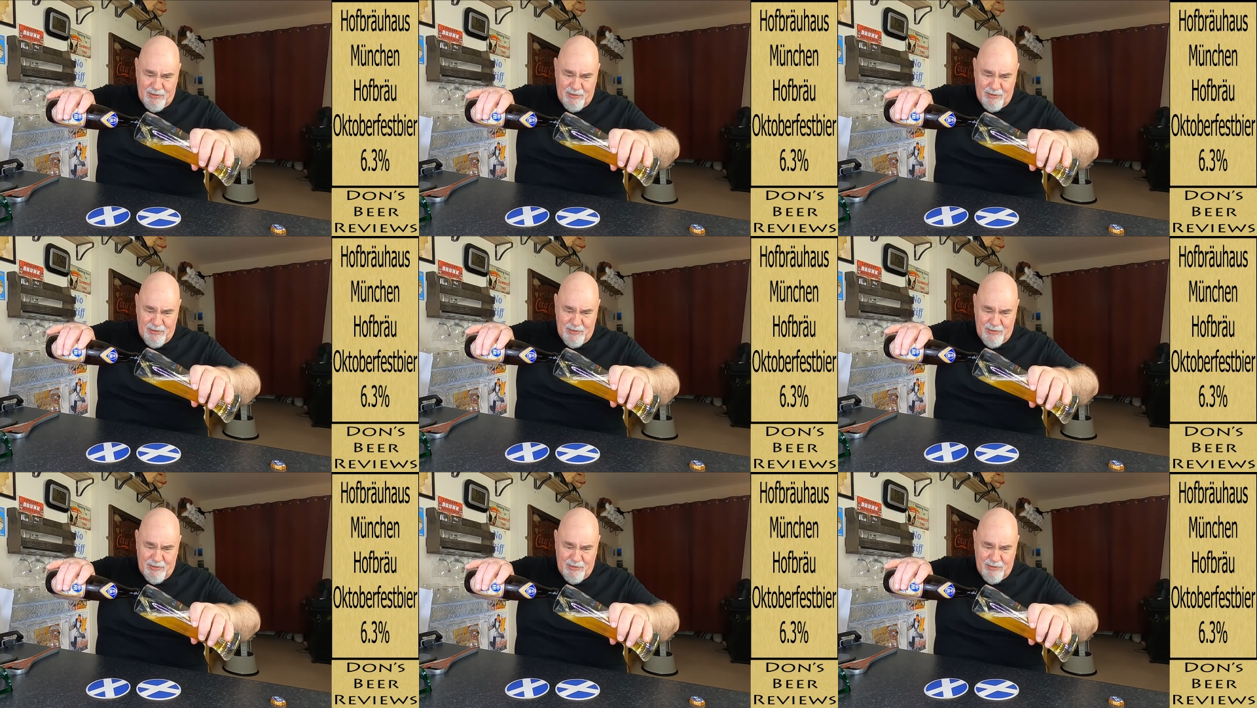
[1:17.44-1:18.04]

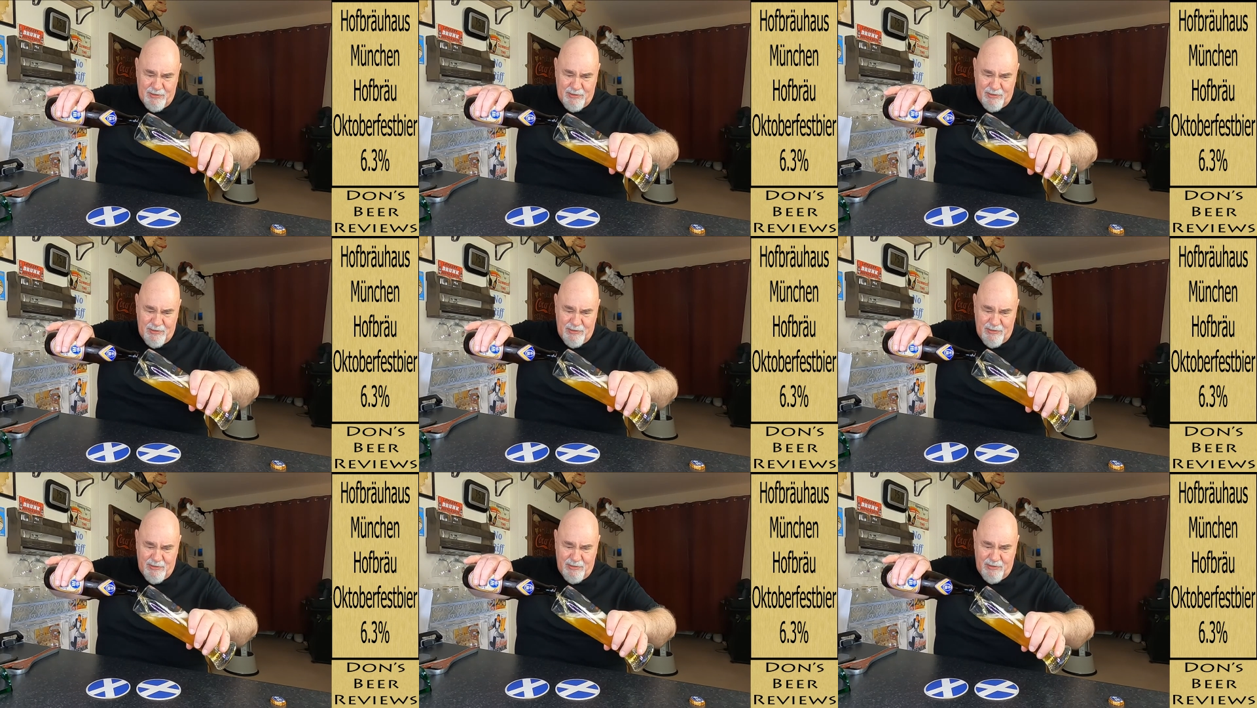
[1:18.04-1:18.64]

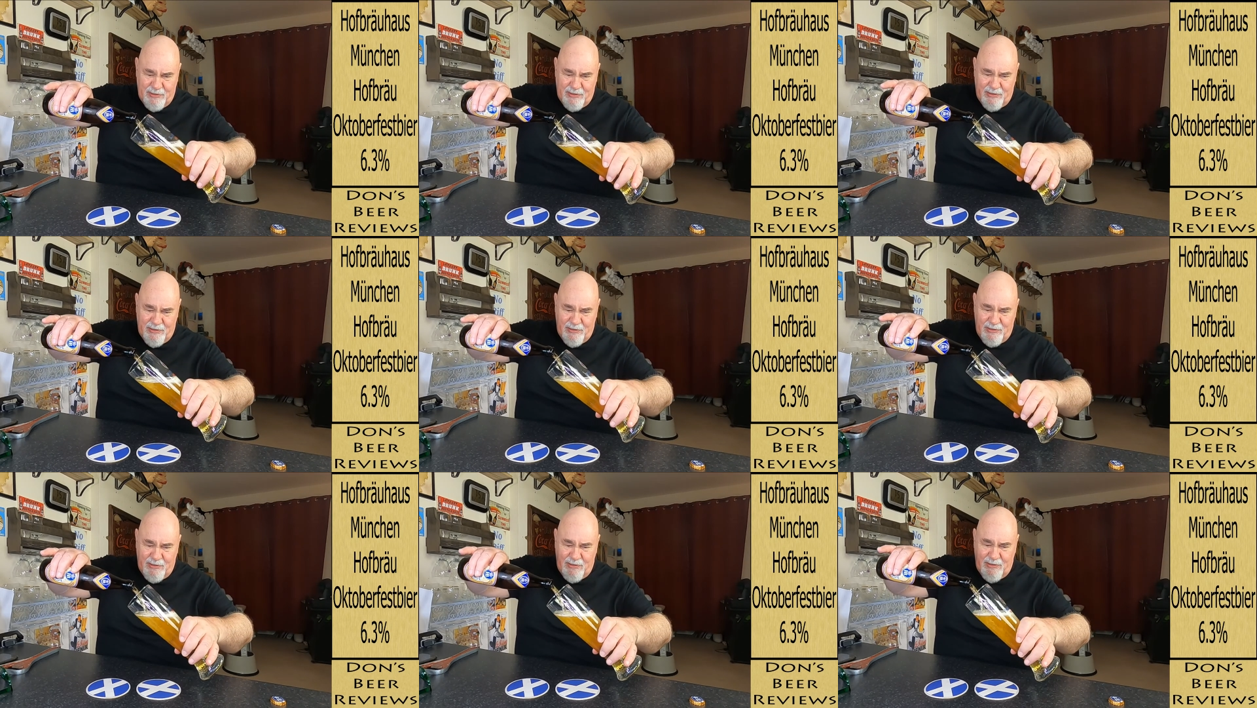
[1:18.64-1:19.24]

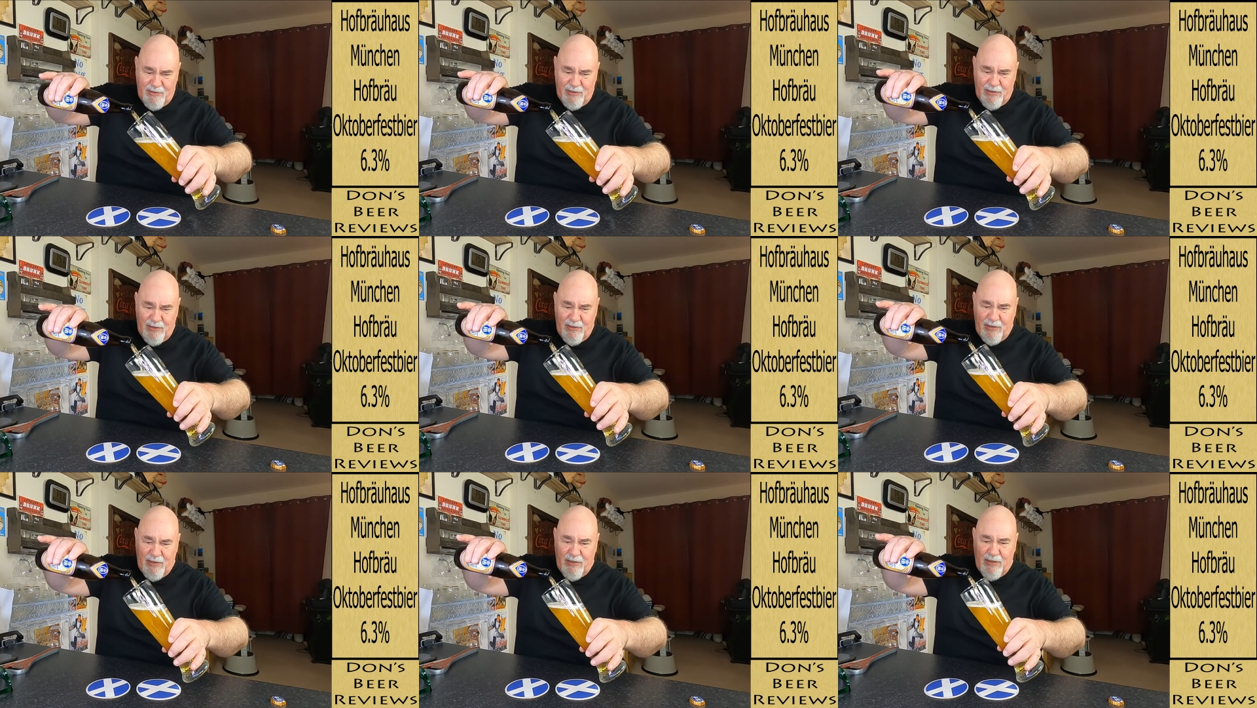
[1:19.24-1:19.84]

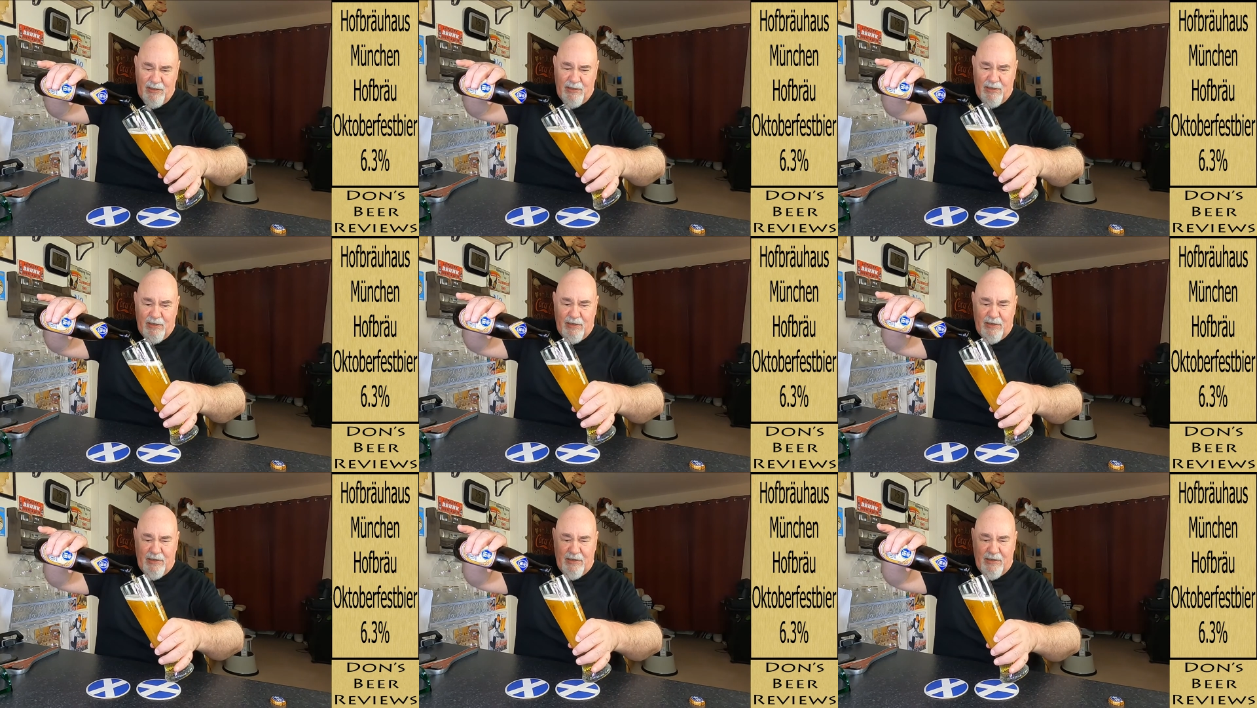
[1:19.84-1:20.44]

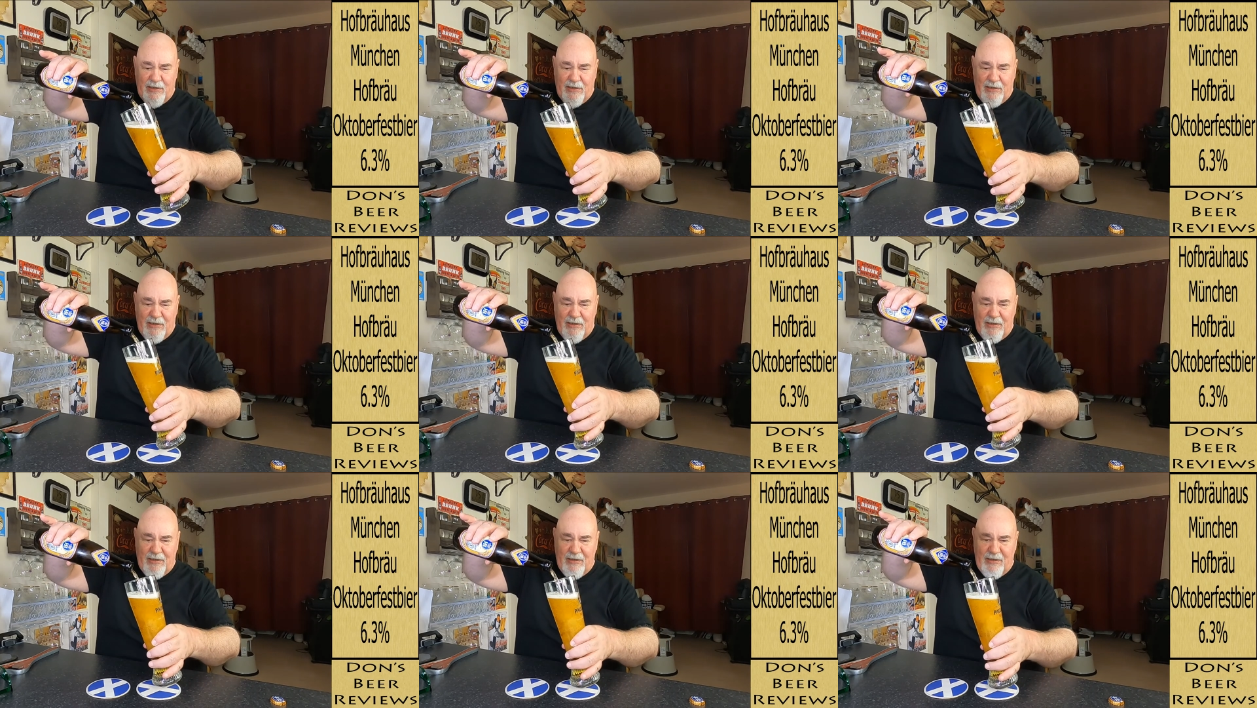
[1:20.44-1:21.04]

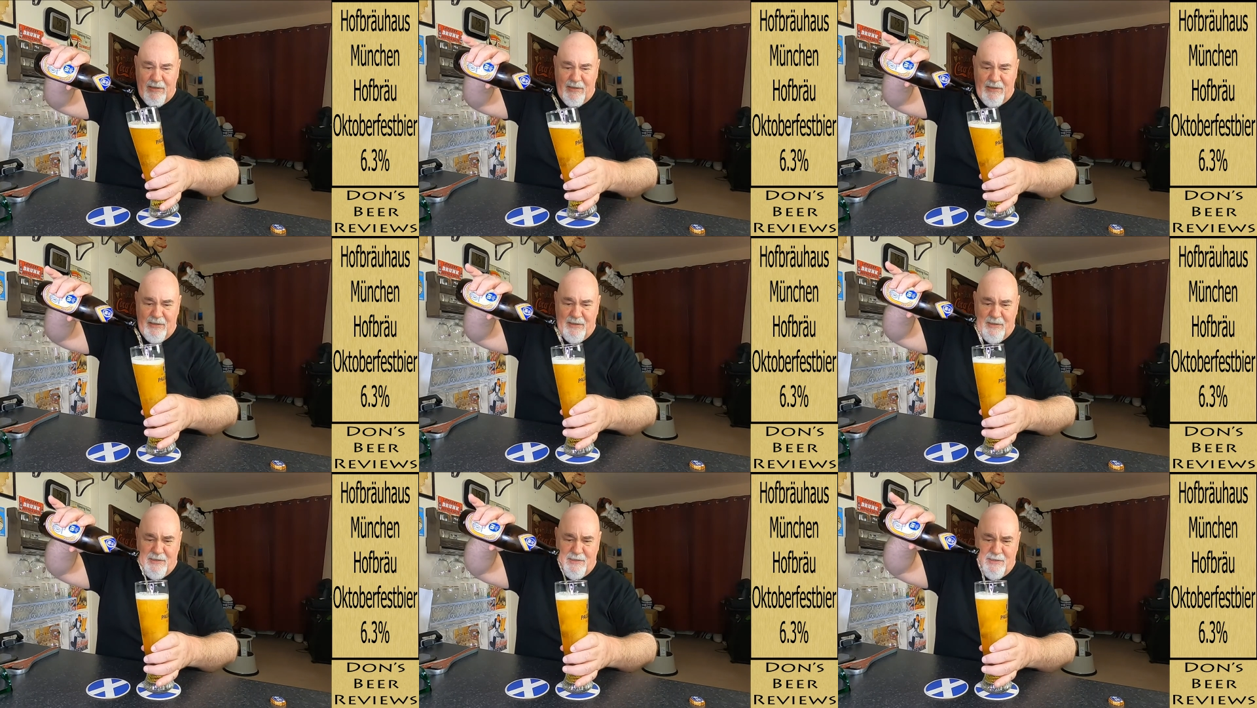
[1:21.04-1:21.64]

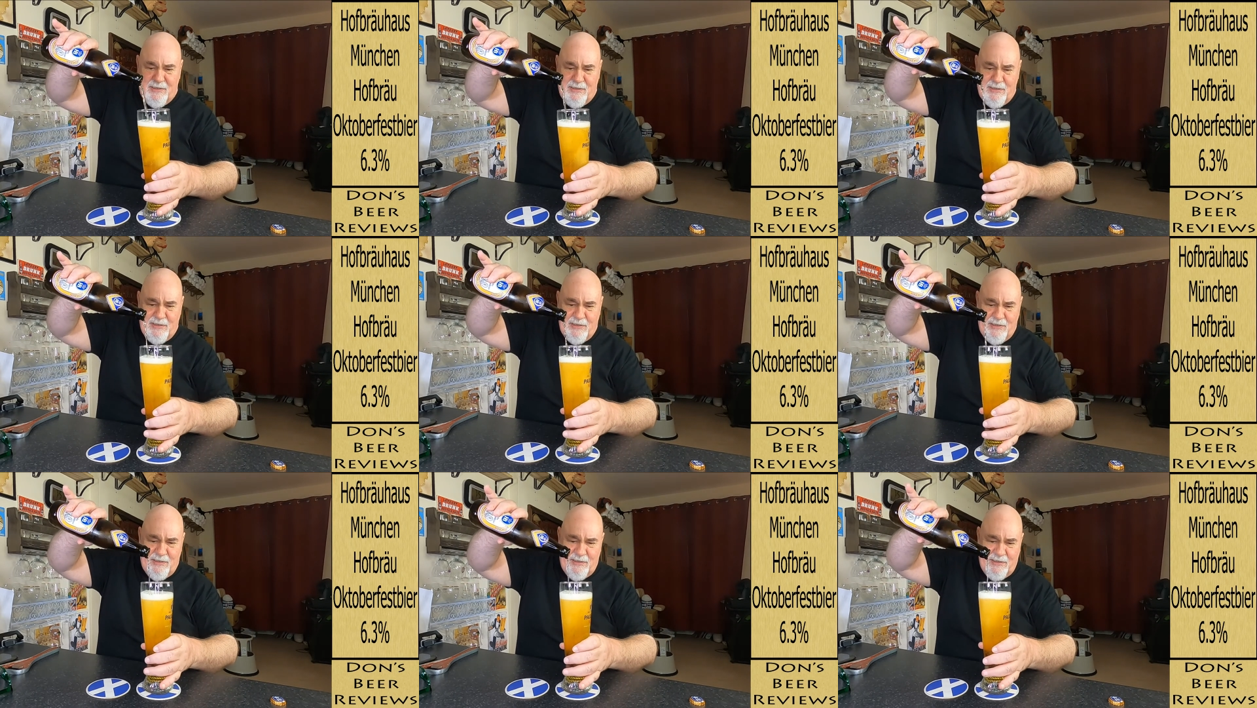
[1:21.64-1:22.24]

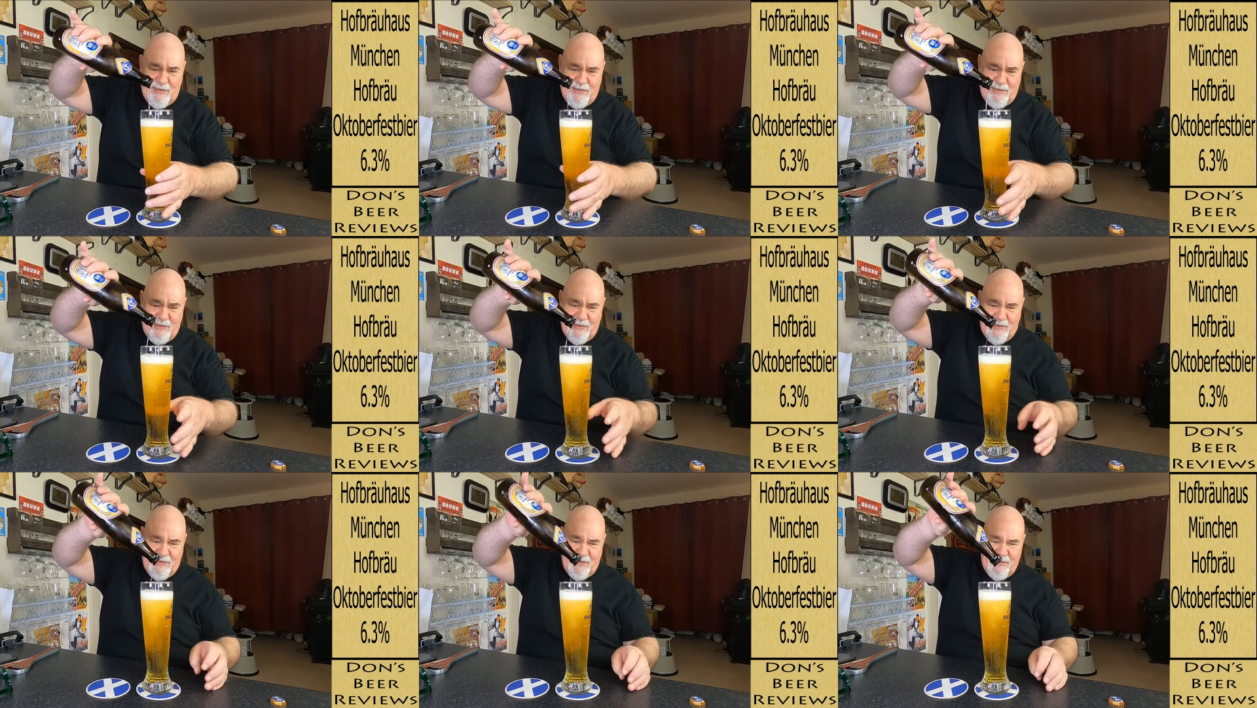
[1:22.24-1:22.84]

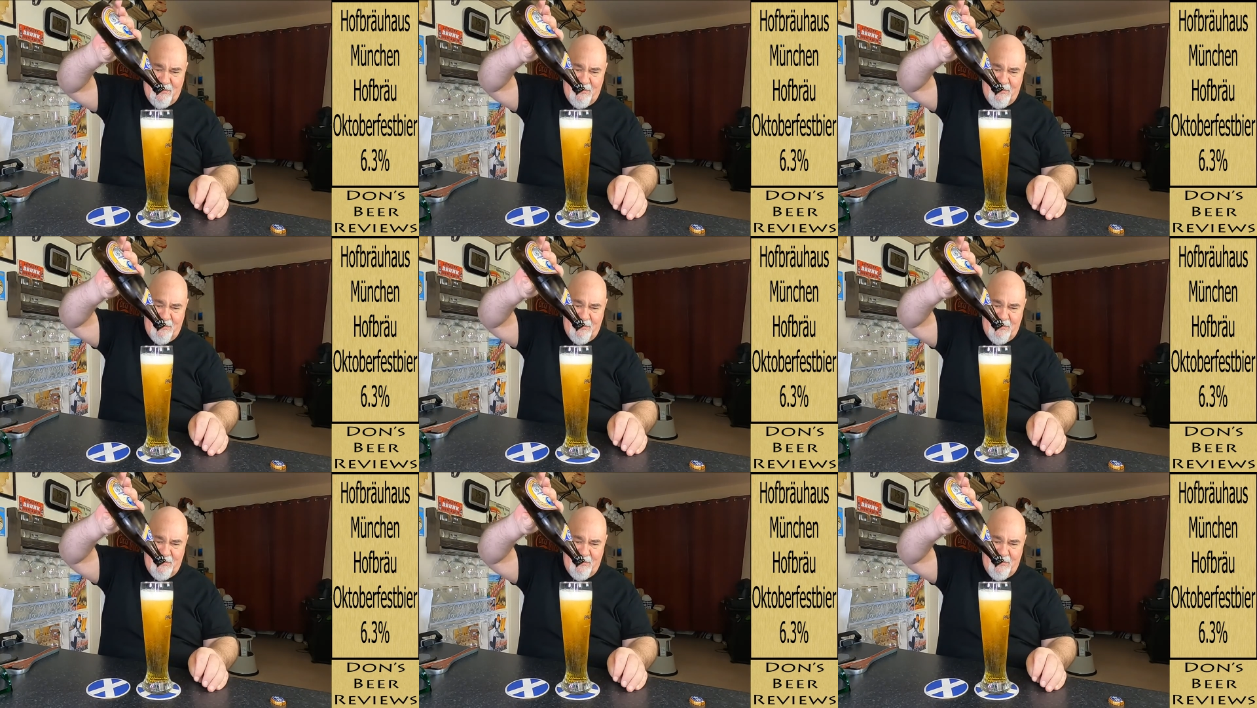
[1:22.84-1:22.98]
No one is speaking in this clip.